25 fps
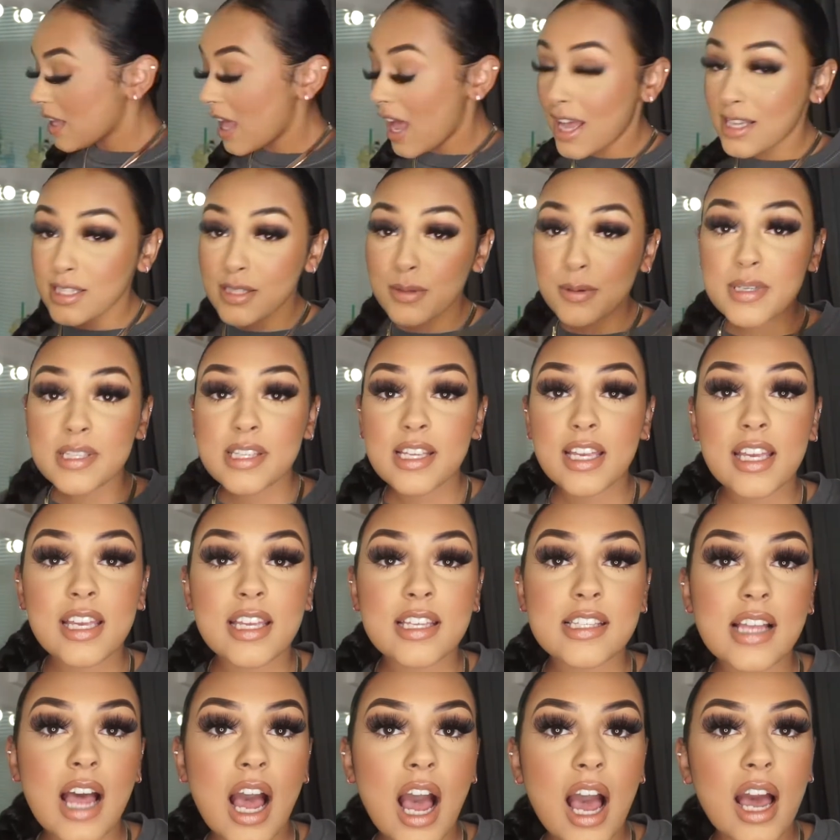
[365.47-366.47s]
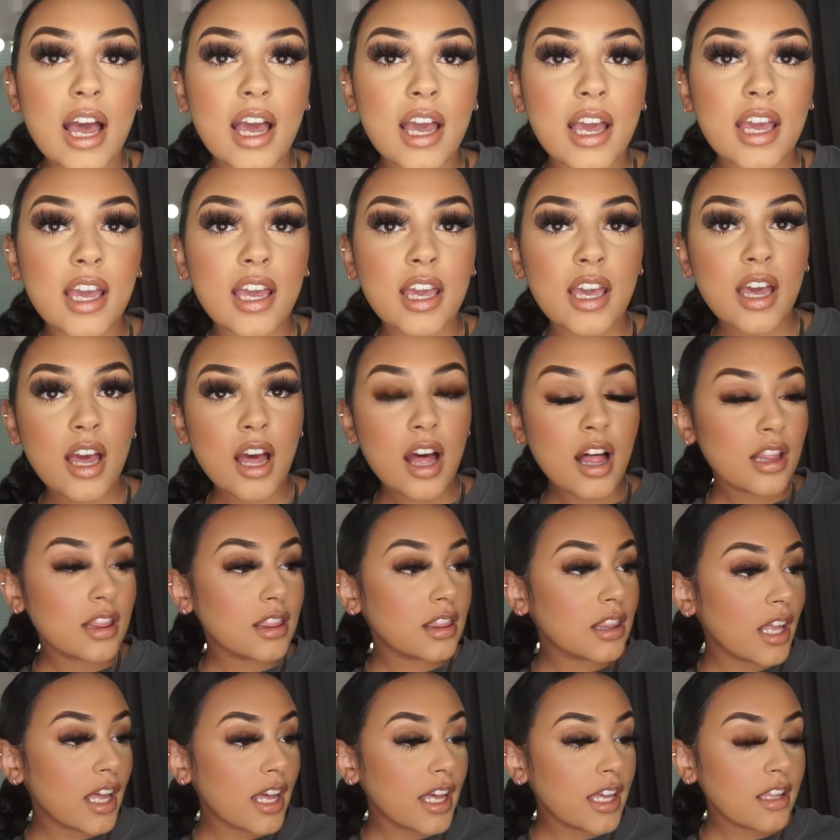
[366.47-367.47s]
As I was saying is I
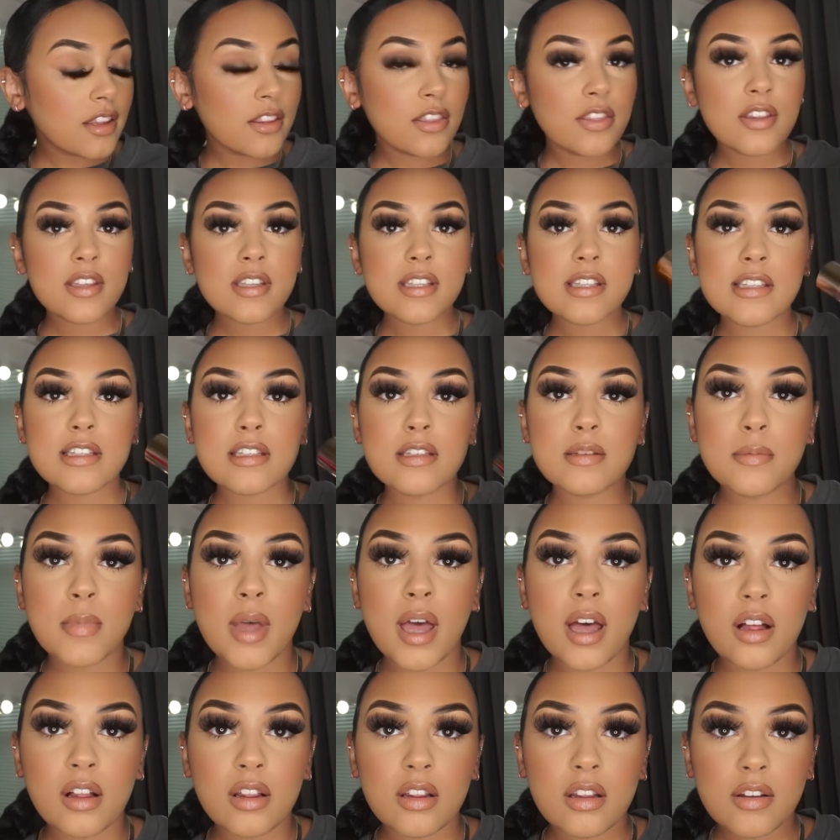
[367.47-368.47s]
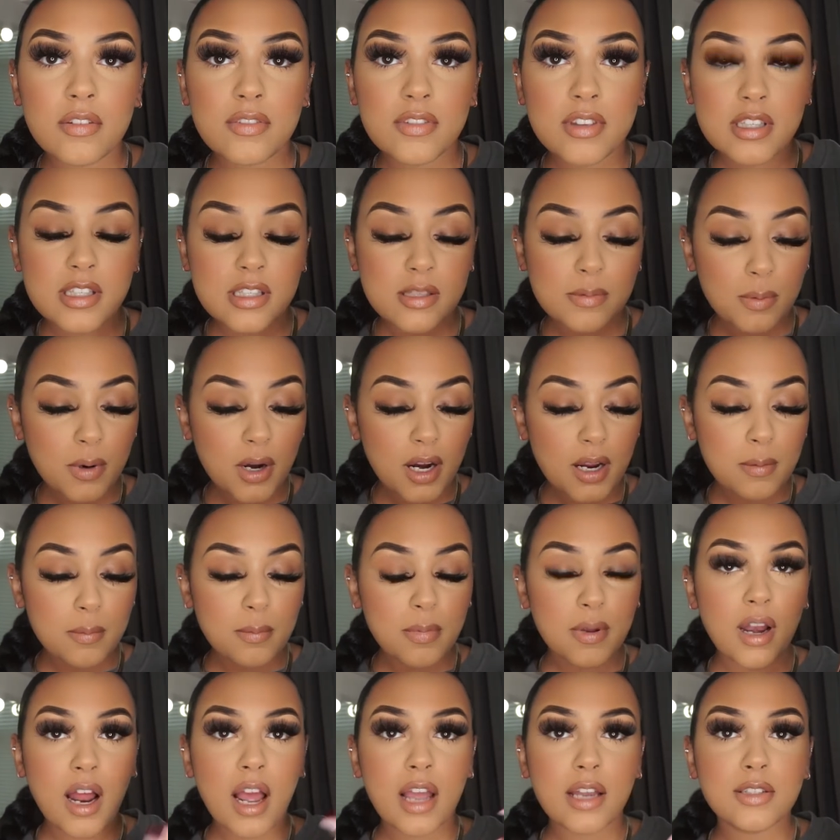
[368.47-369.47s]
like the smell of this spray,
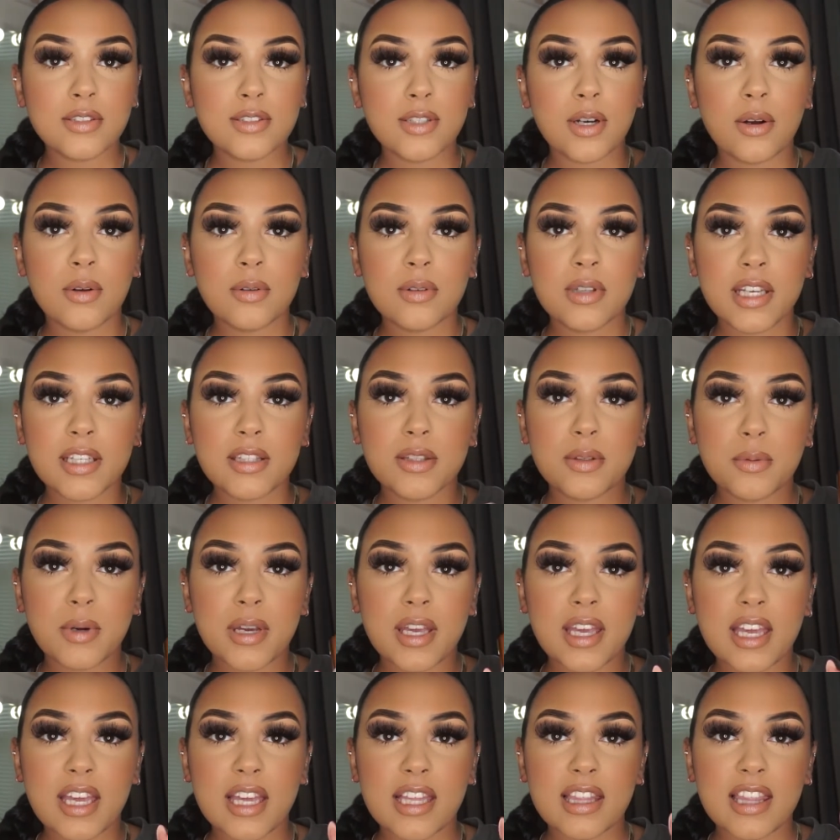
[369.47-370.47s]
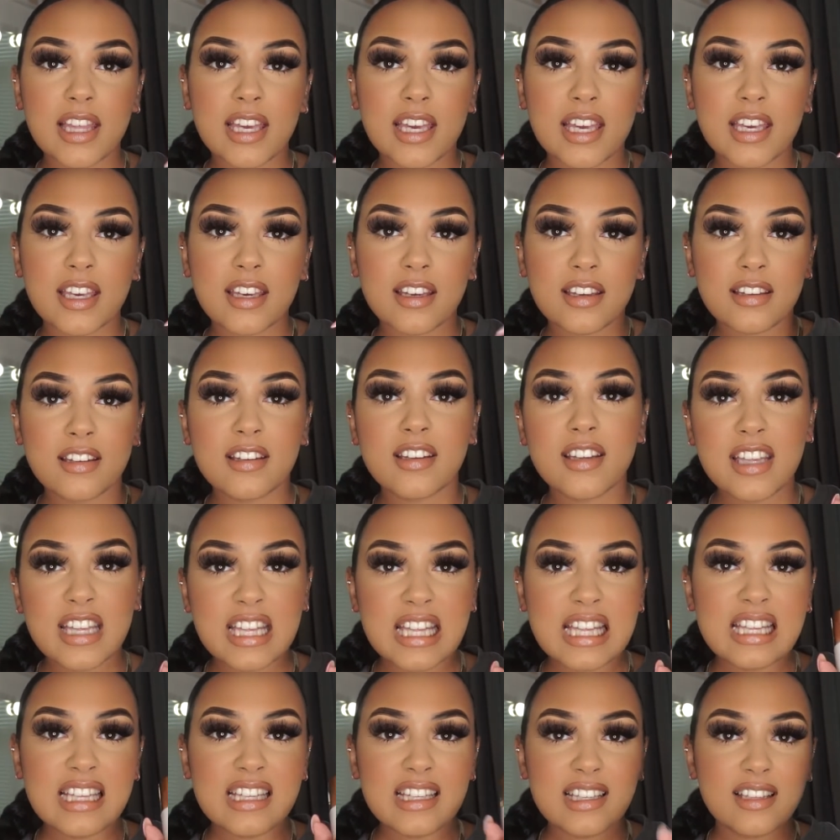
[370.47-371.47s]
but I don't like the way it like
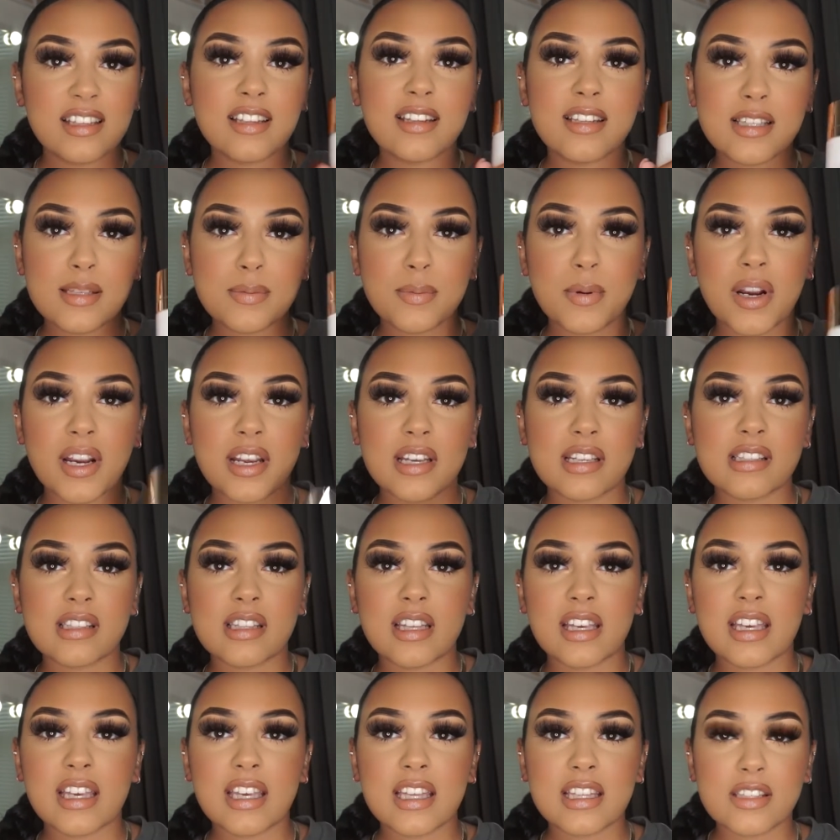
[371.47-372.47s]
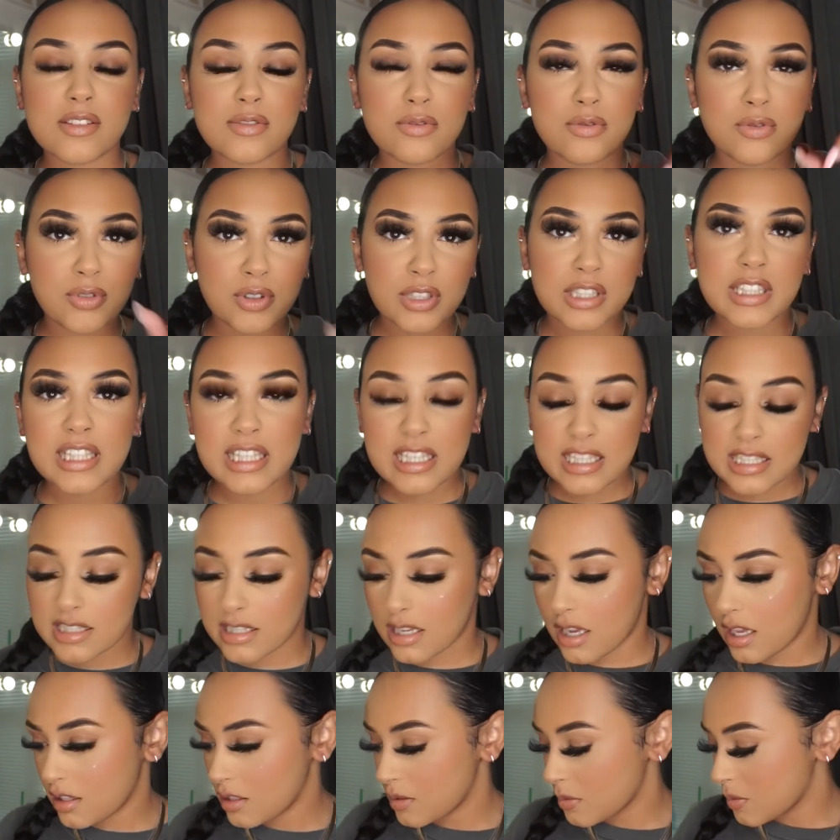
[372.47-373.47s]
sprays. Like it's really
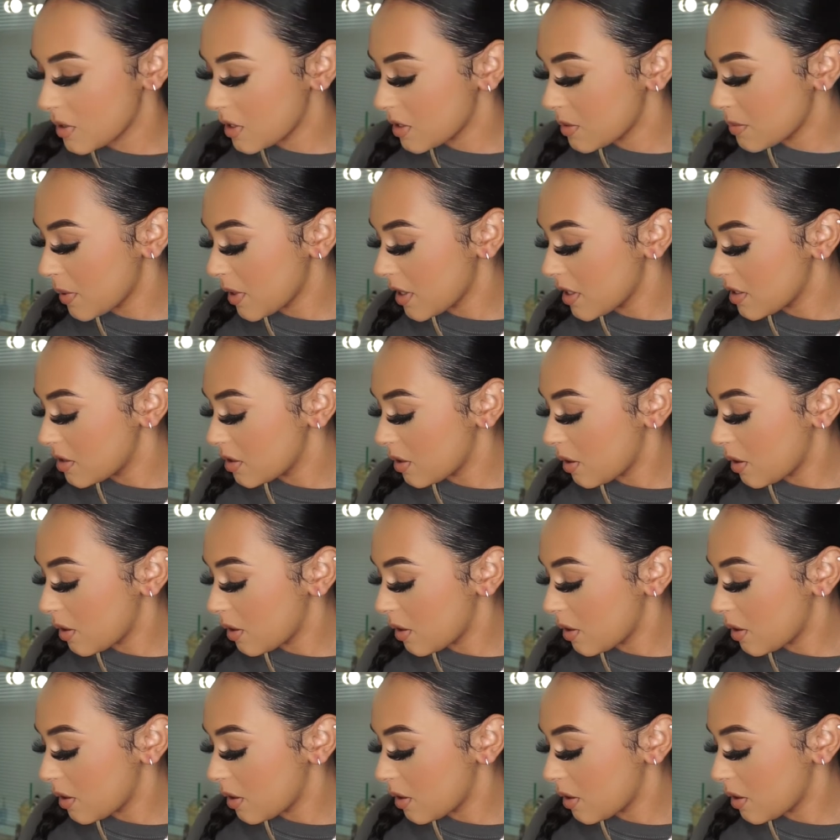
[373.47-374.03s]
intense when it sprays.